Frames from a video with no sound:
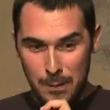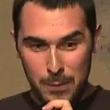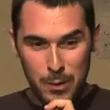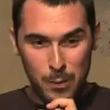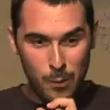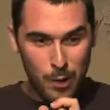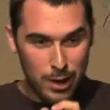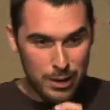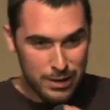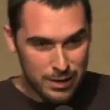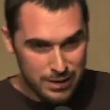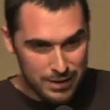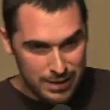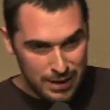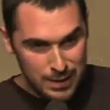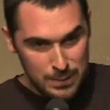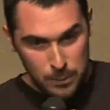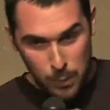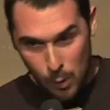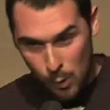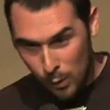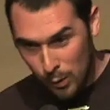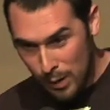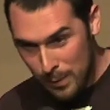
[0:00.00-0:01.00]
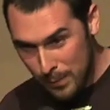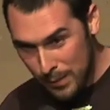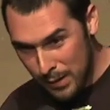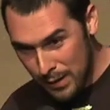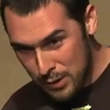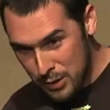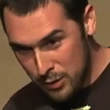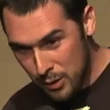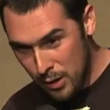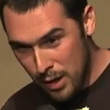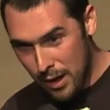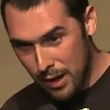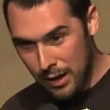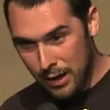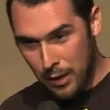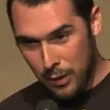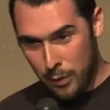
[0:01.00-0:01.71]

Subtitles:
He watches us pull up in a truck,